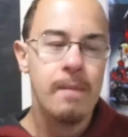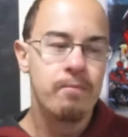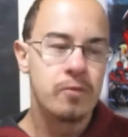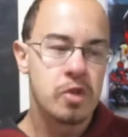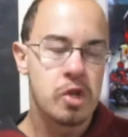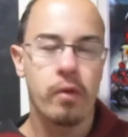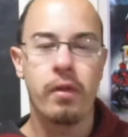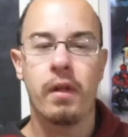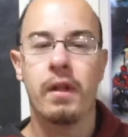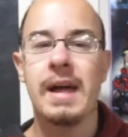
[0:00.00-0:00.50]

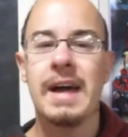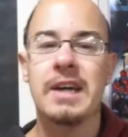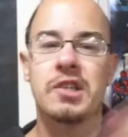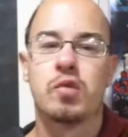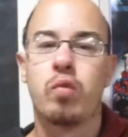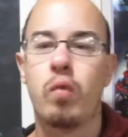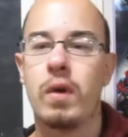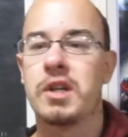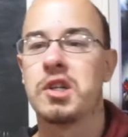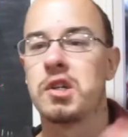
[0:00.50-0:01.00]
So The Last
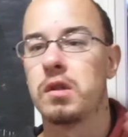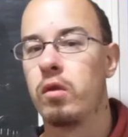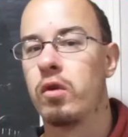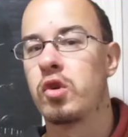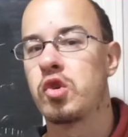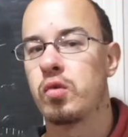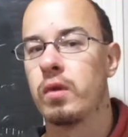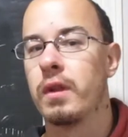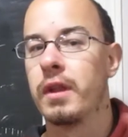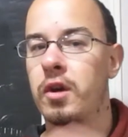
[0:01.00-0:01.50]
Wish
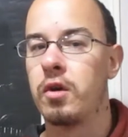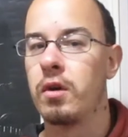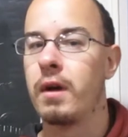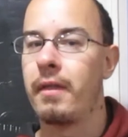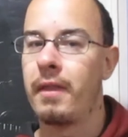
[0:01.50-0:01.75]
looks really good,